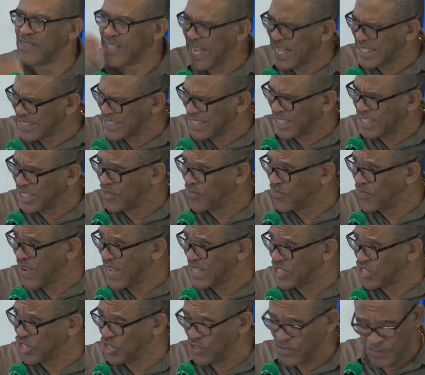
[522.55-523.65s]
That's the
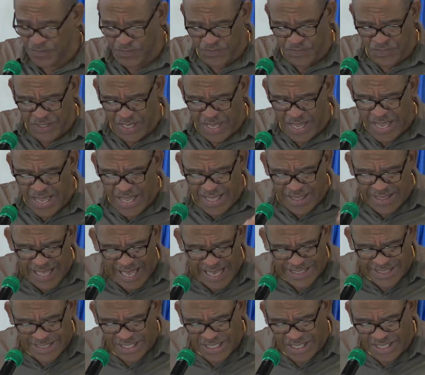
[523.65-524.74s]
confession.
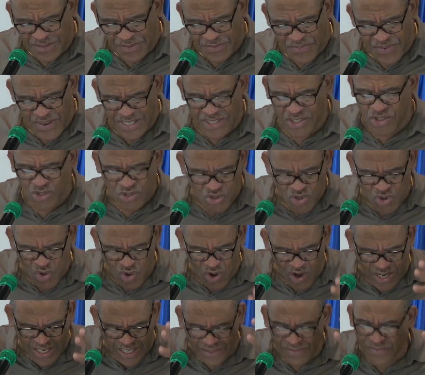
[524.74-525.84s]
That's the confession. You are
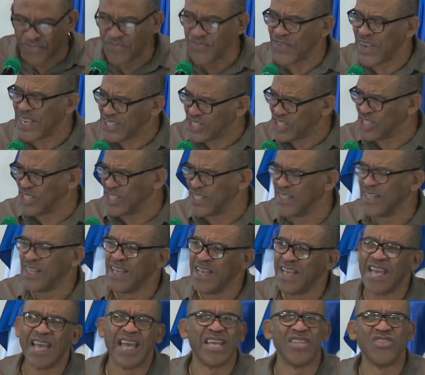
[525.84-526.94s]
confessing
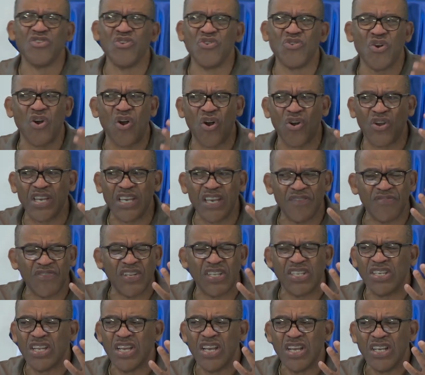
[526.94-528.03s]
and you are
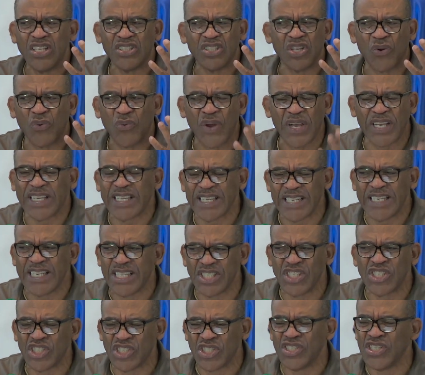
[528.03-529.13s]
giving the
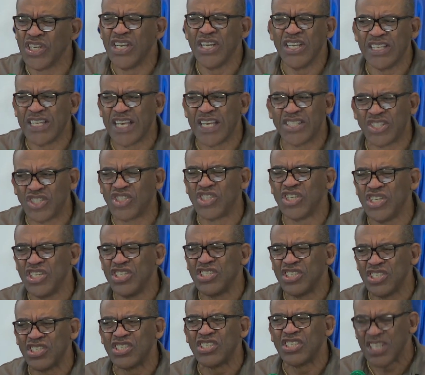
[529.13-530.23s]
recognition that
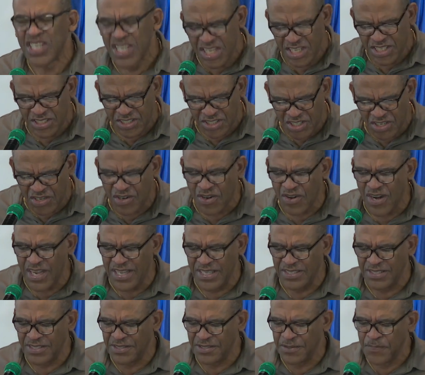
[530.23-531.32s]
Jesus is the
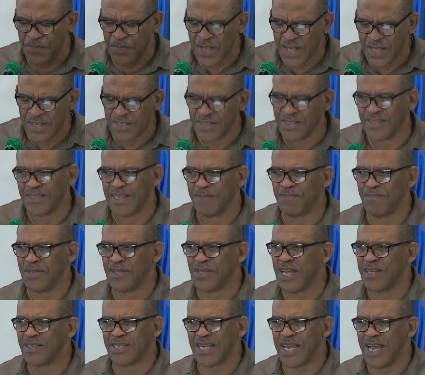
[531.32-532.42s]
Christ. Stop.
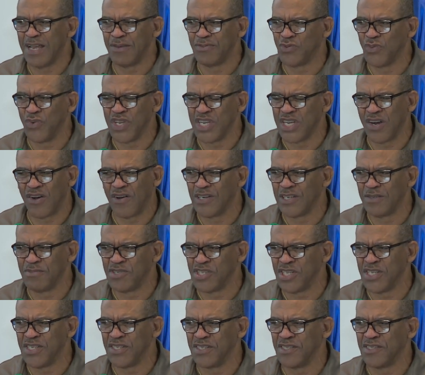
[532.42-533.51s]
At times we call him
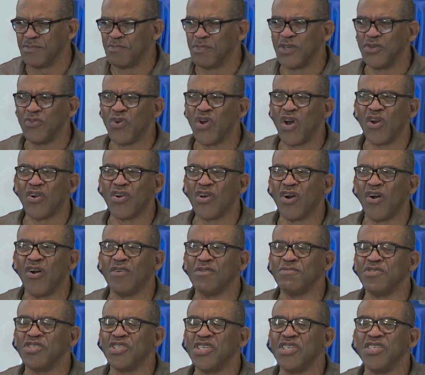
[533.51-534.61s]
Jesus, but we ought to call him
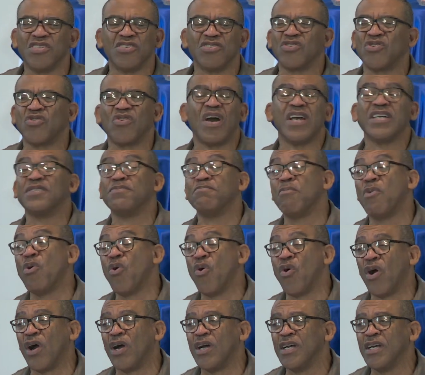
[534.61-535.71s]
Jesus Christ
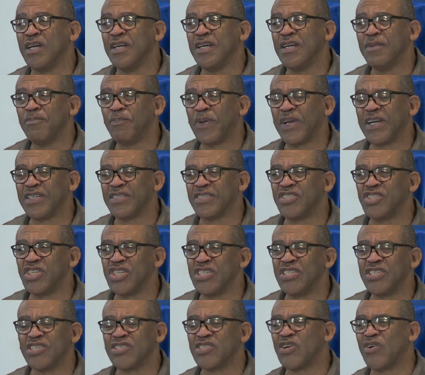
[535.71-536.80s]
more, because
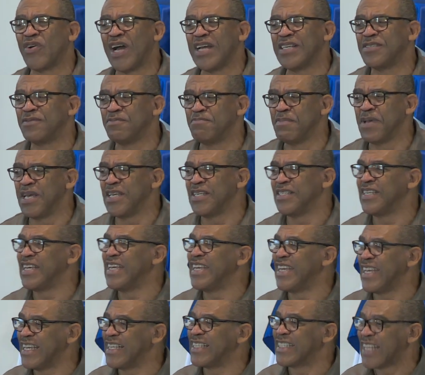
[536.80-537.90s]
Jesus Christ means
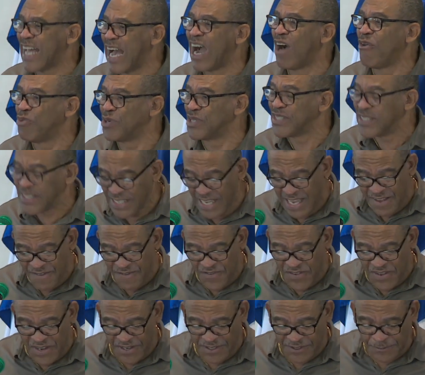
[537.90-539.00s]
he is our
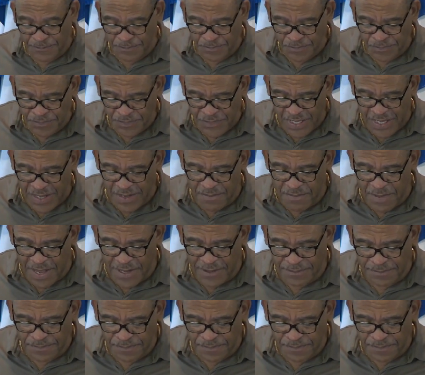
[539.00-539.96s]
Savior. Amen.